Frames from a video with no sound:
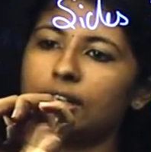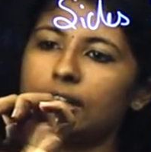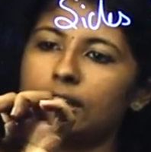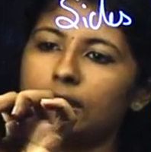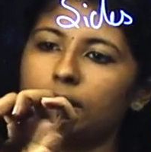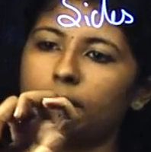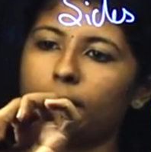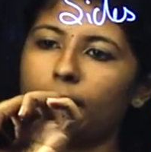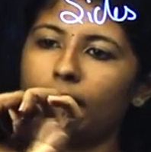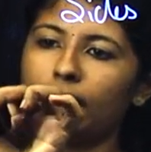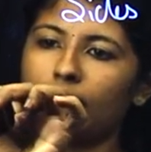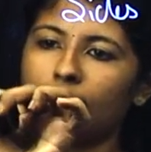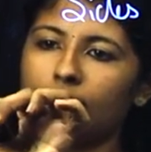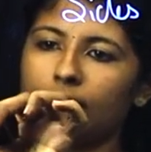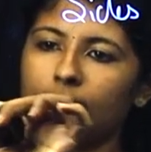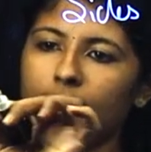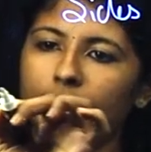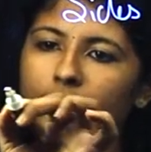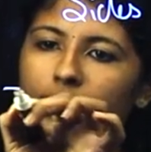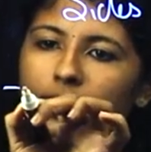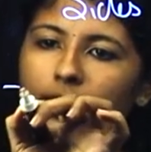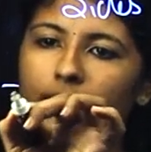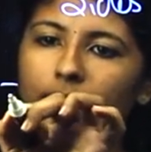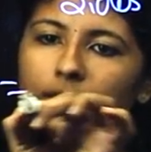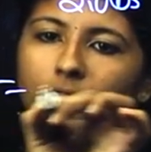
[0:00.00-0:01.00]
is
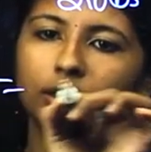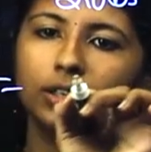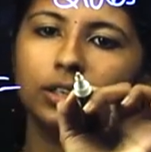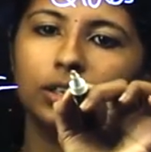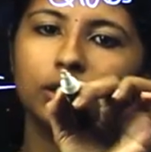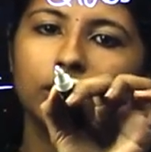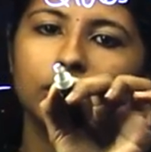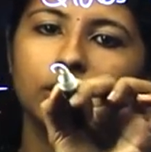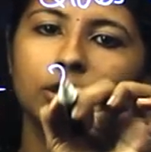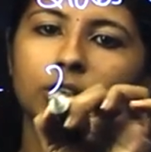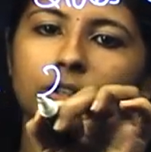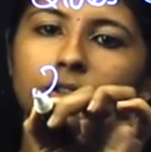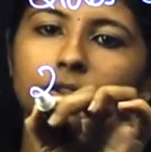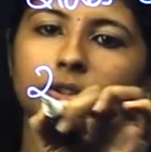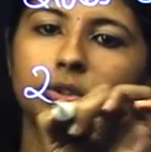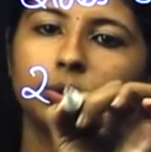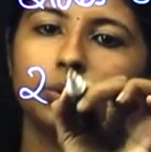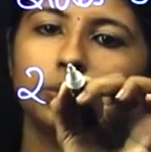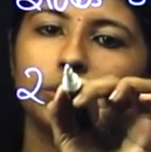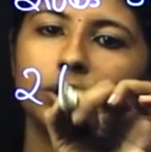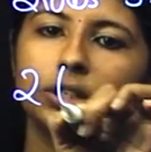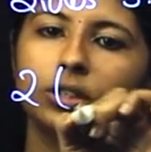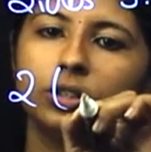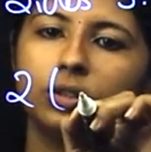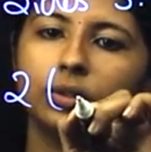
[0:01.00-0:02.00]

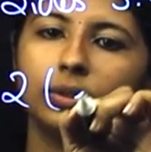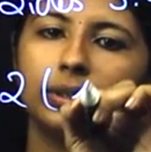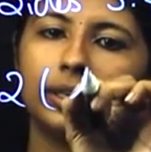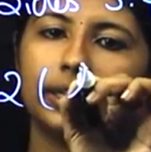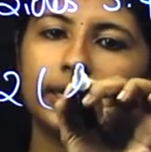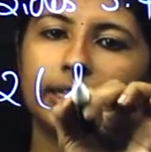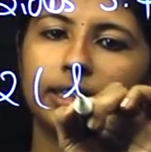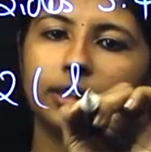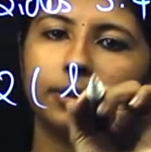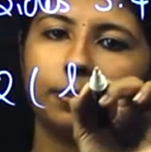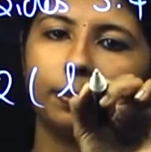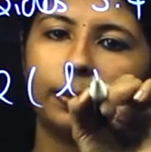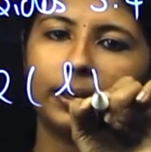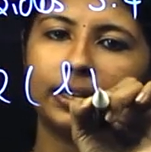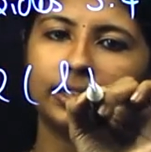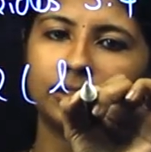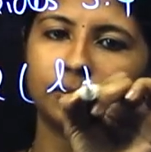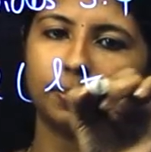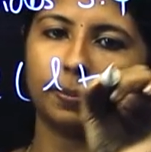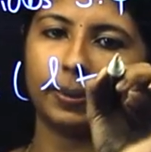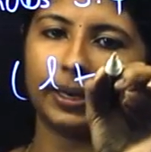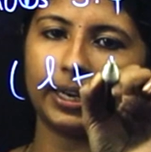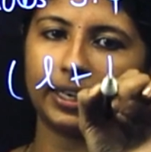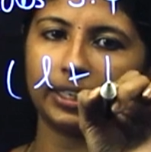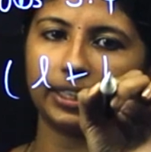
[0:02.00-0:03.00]
2 into length plus
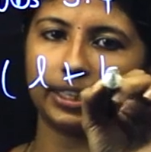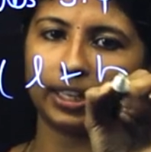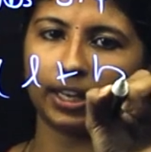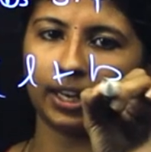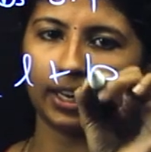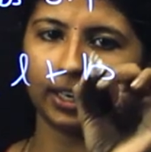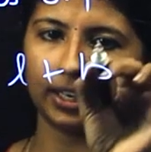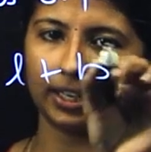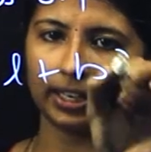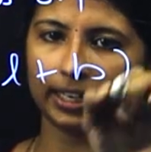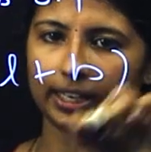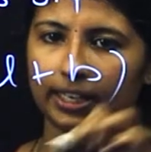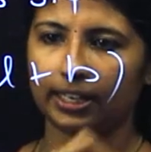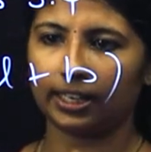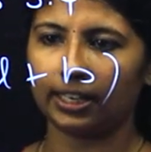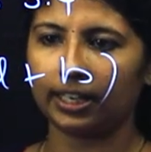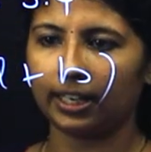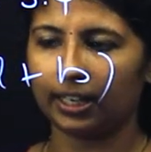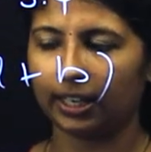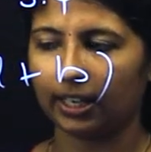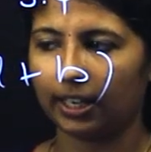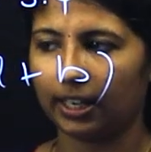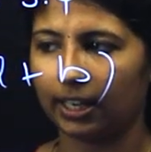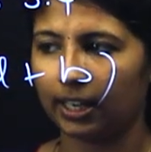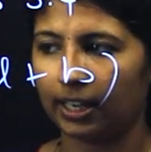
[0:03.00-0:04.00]
breadth. Angle.
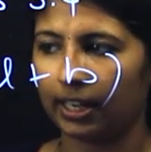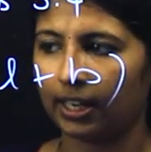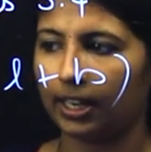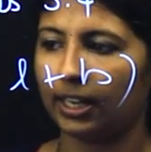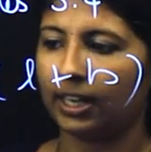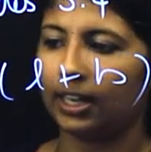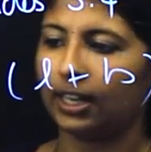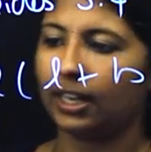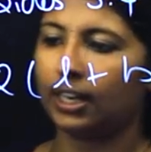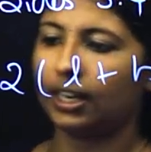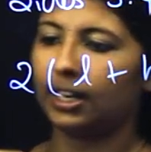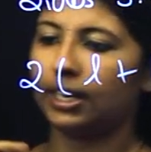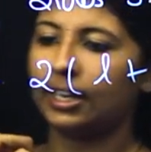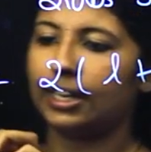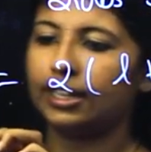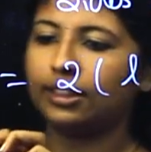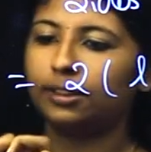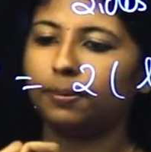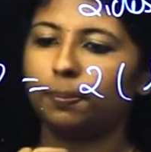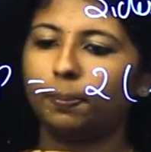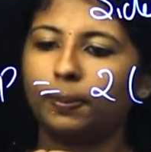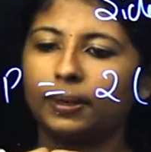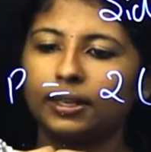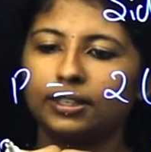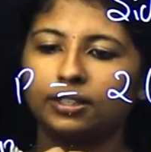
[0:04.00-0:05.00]
Length
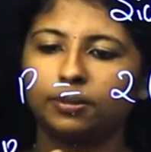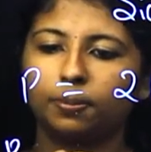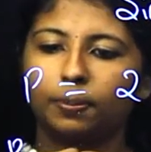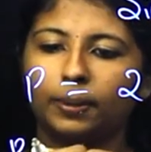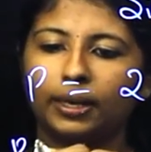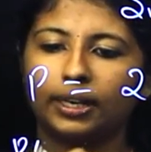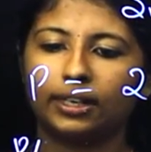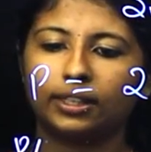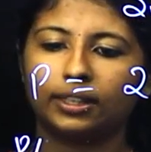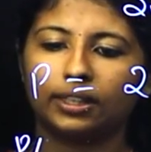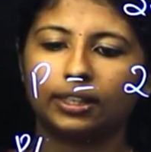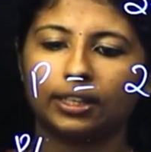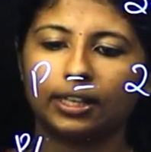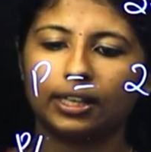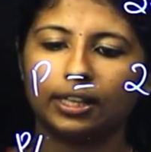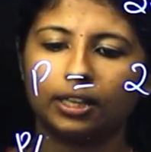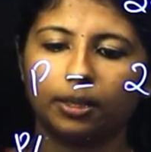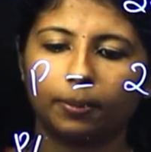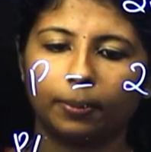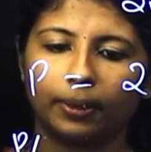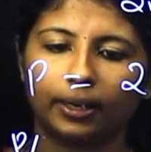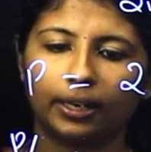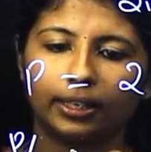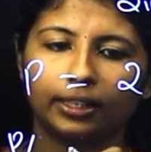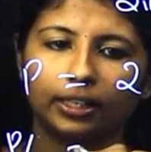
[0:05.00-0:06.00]
plus breadth is
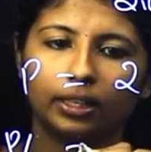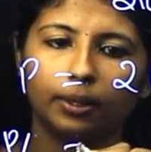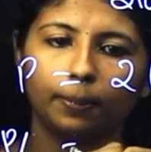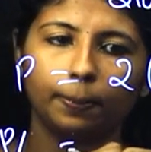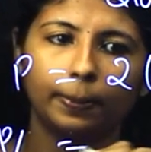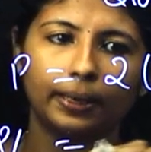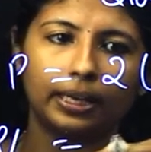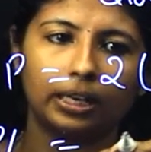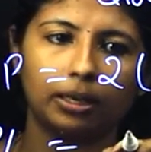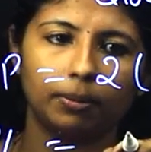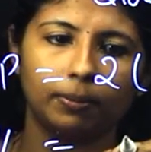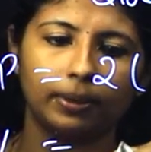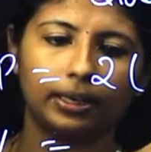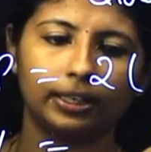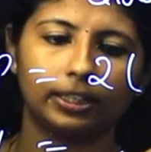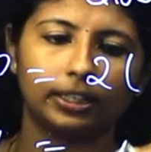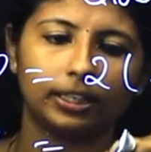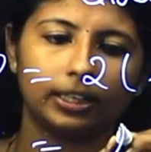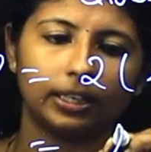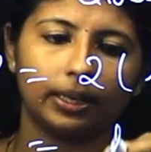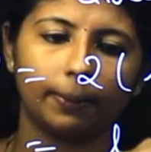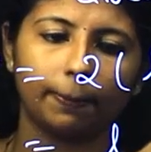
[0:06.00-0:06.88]
the perimeter.